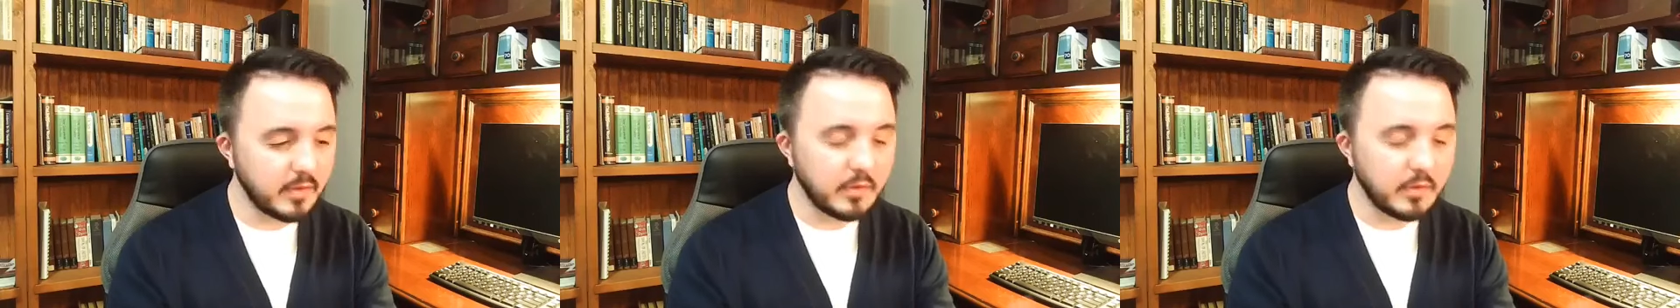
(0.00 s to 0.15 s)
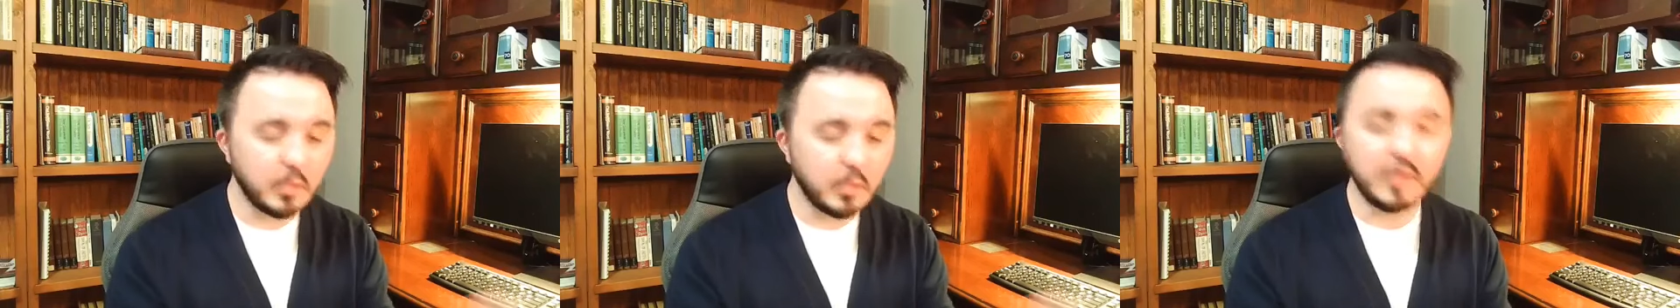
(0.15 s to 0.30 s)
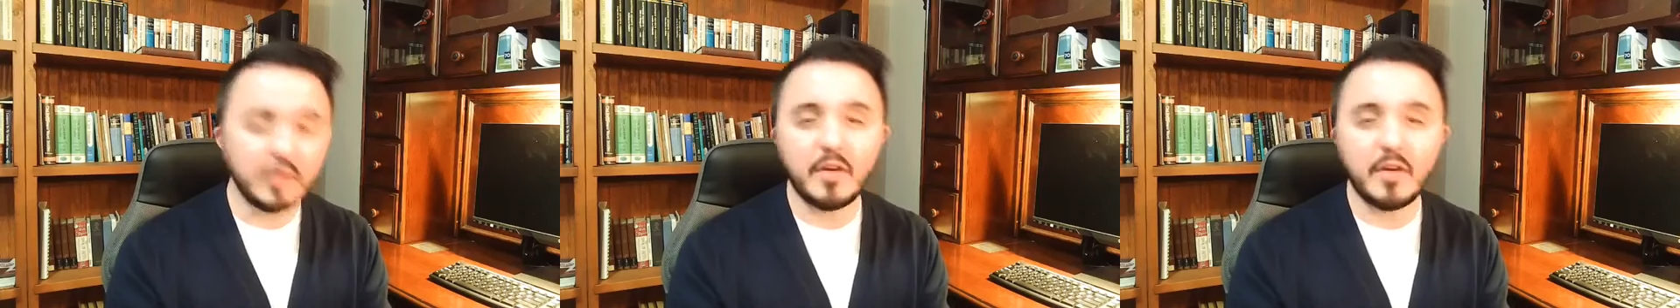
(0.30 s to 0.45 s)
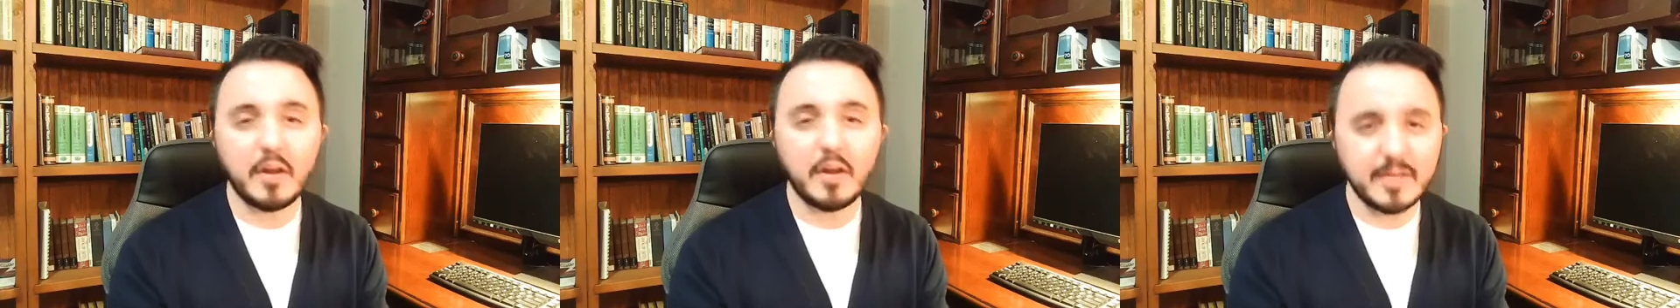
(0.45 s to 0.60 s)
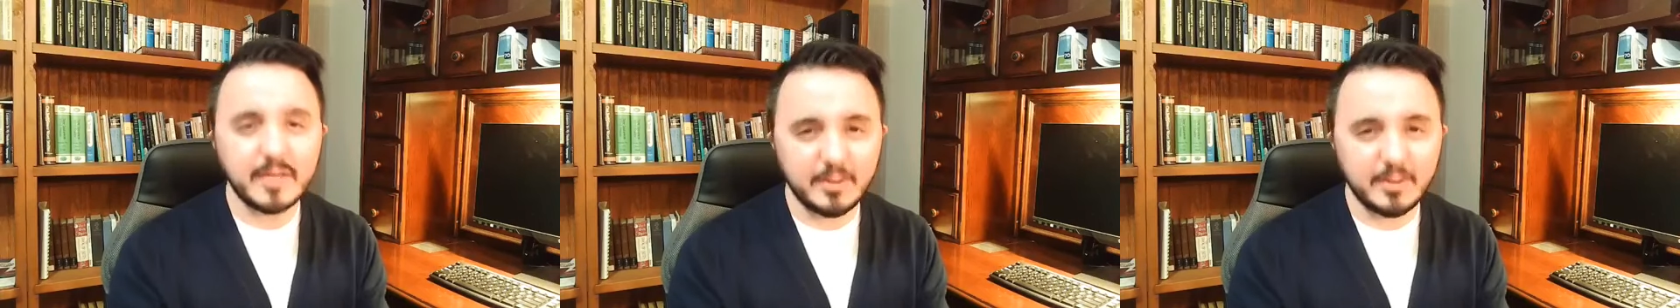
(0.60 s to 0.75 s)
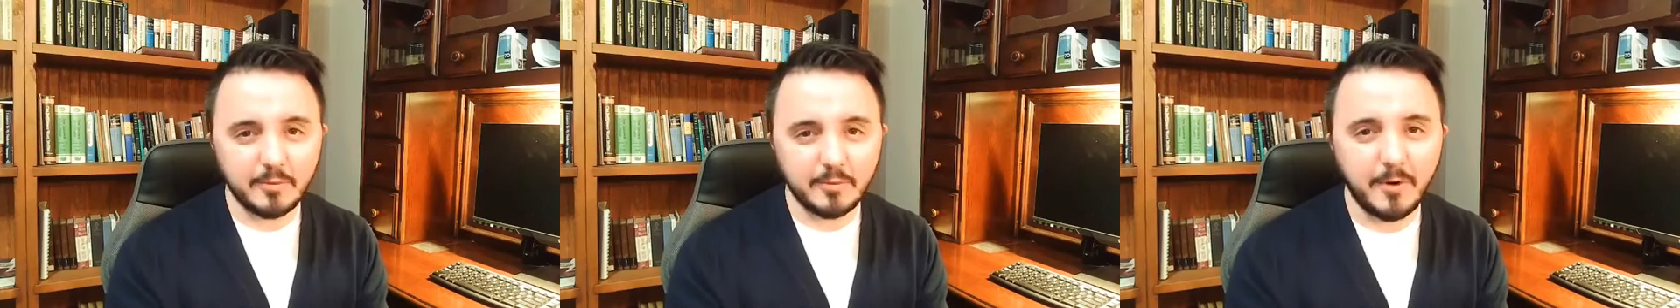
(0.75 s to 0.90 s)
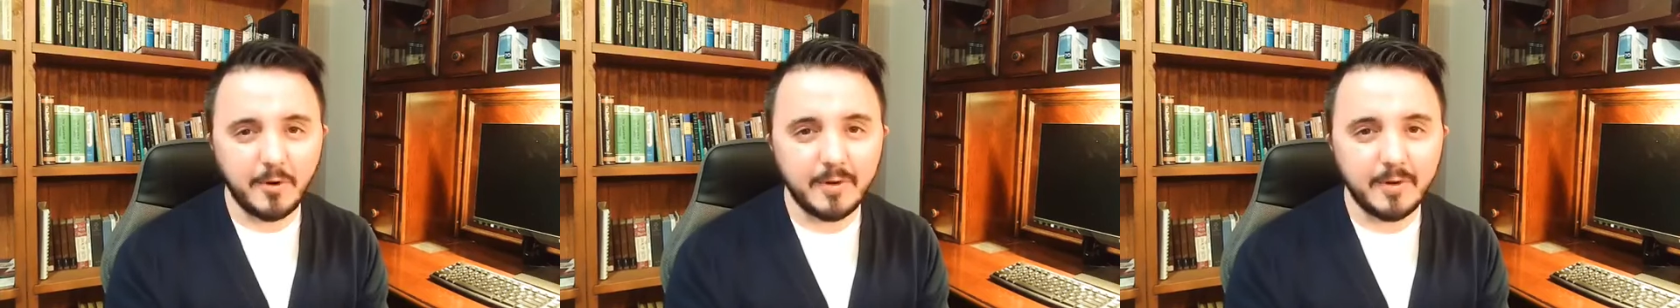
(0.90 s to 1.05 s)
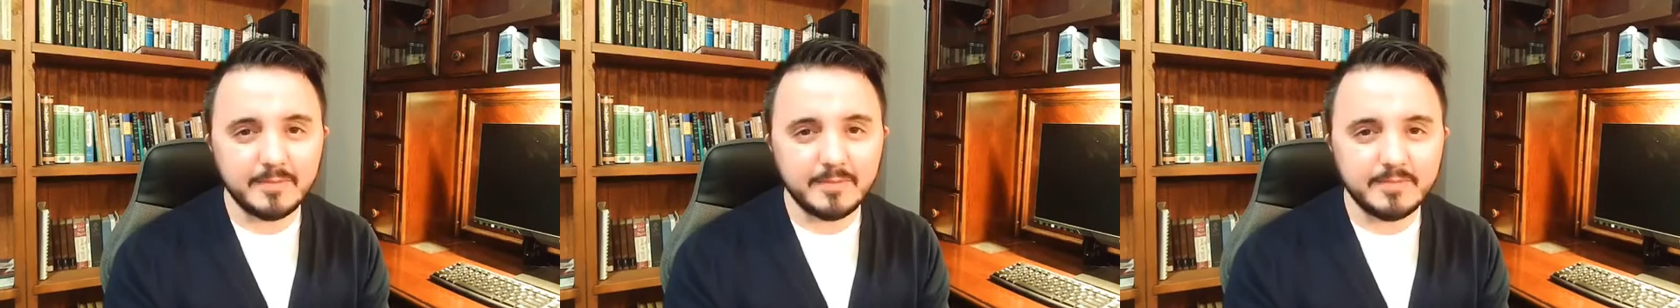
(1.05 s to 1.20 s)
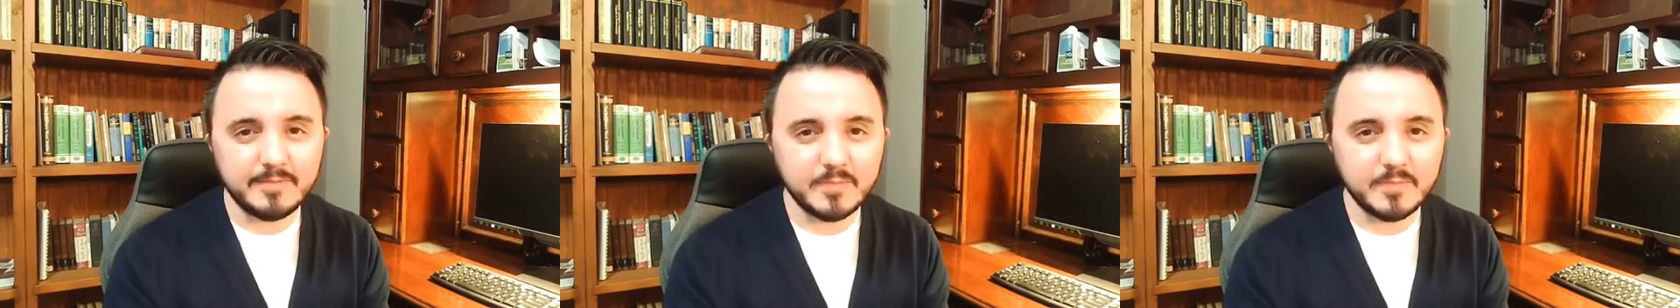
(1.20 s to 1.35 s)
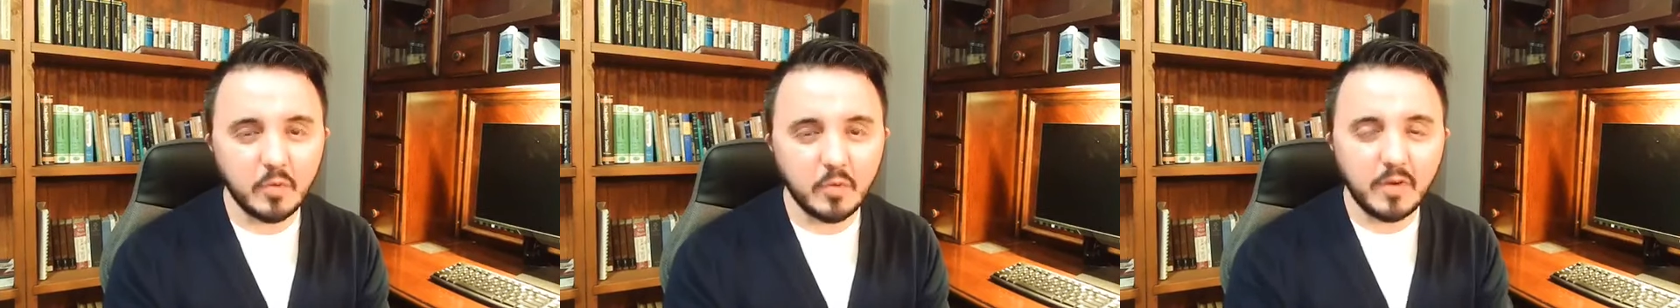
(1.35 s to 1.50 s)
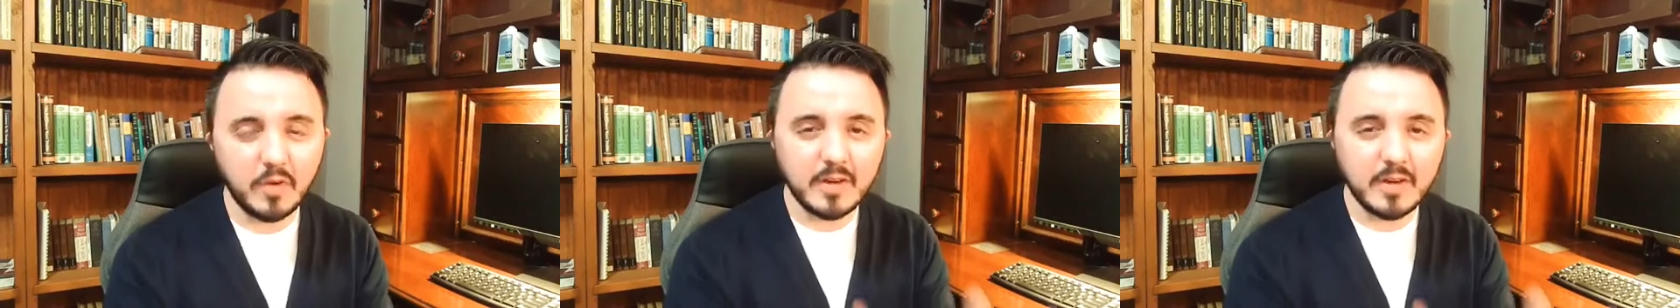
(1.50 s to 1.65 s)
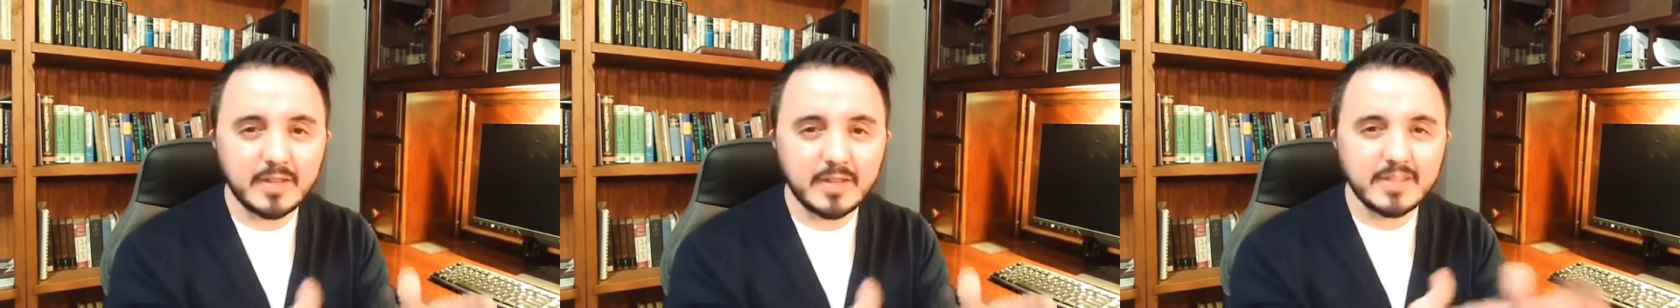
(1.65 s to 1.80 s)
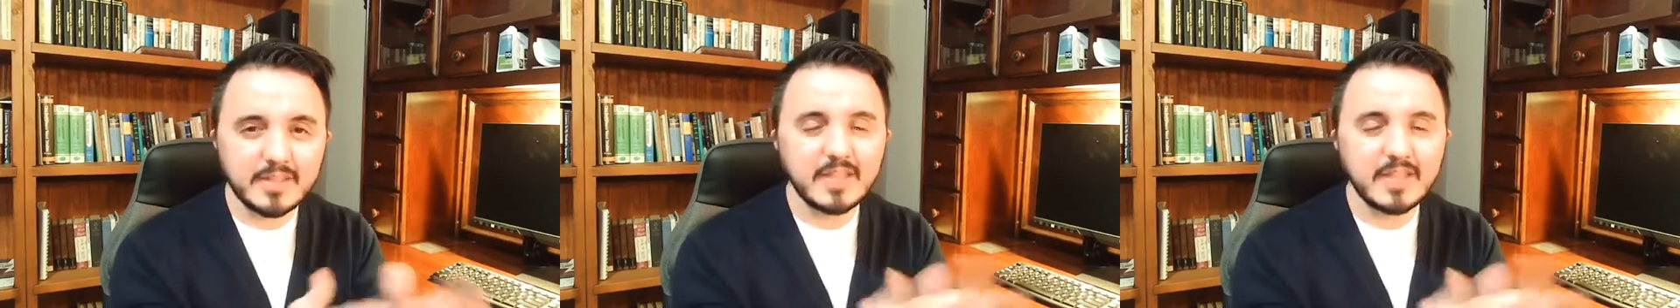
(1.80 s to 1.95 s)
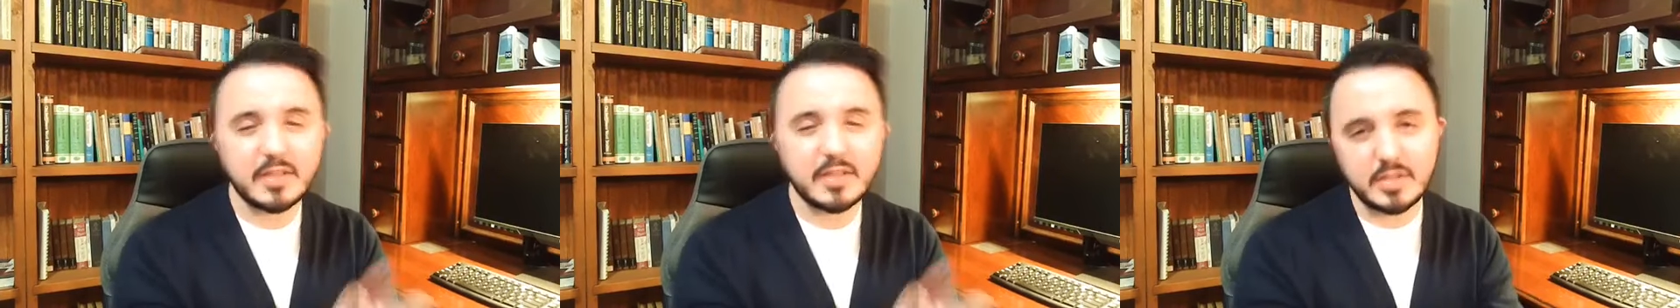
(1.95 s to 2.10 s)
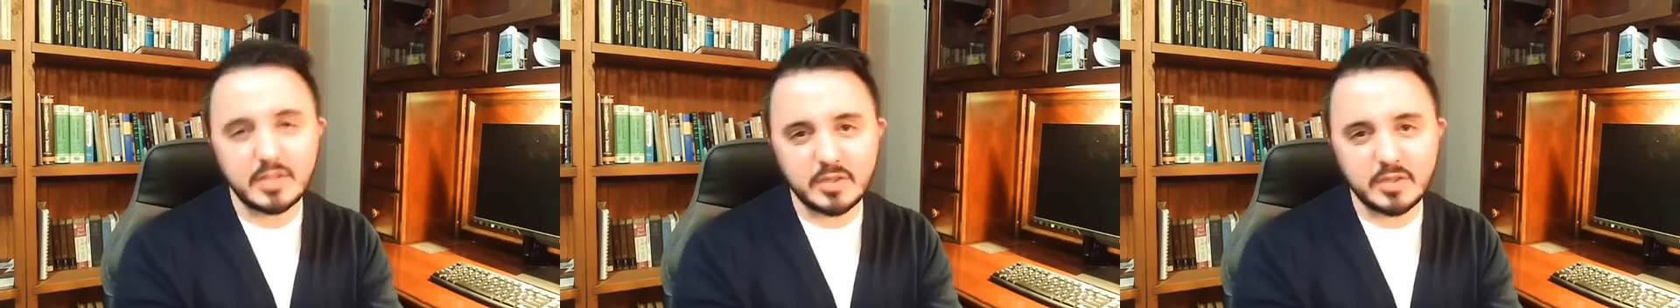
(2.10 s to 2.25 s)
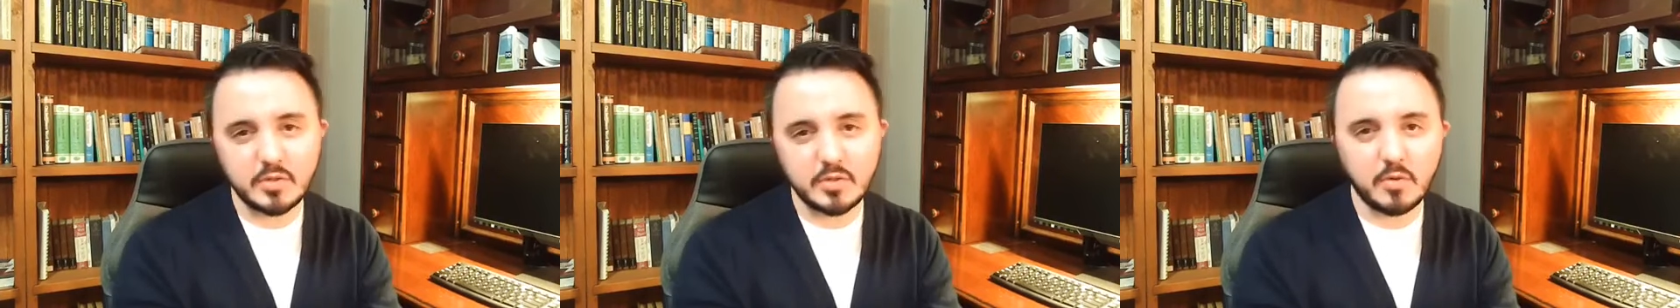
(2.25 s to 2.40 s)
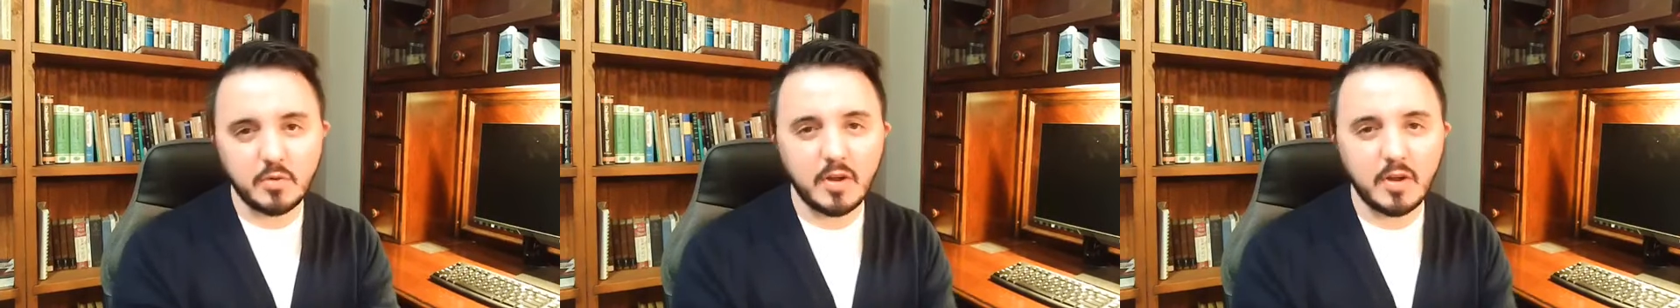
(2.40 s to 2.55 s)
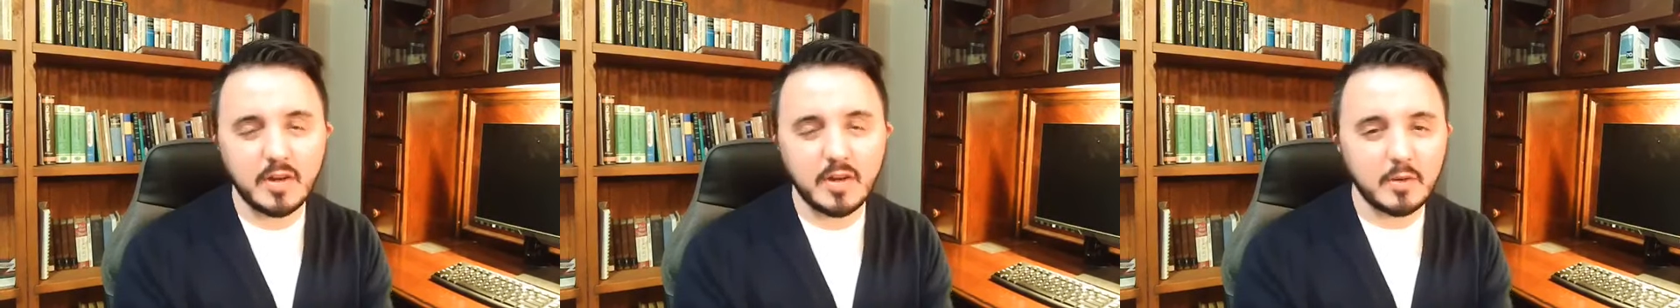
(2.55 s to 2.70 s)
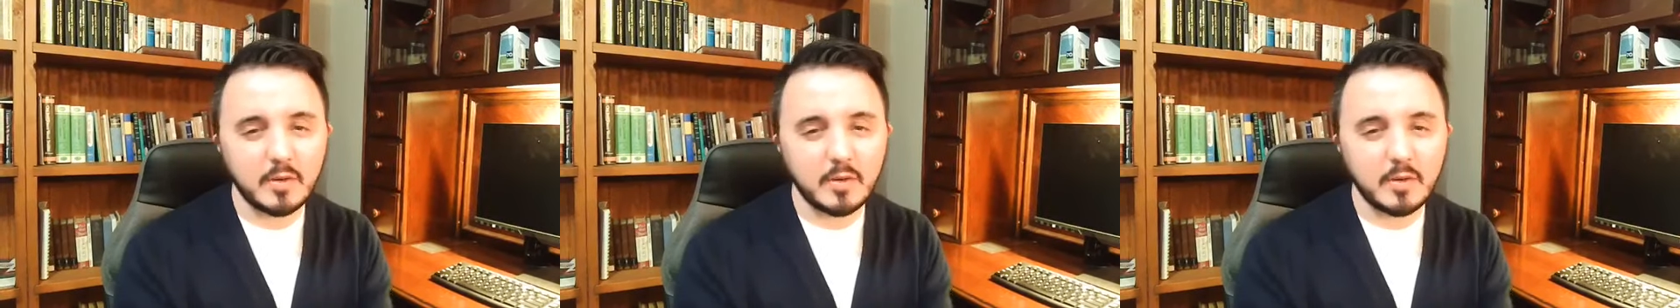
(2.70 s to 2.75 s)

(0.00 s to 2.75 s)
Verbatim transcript: We've all done wrong. We've all continued to do wrong,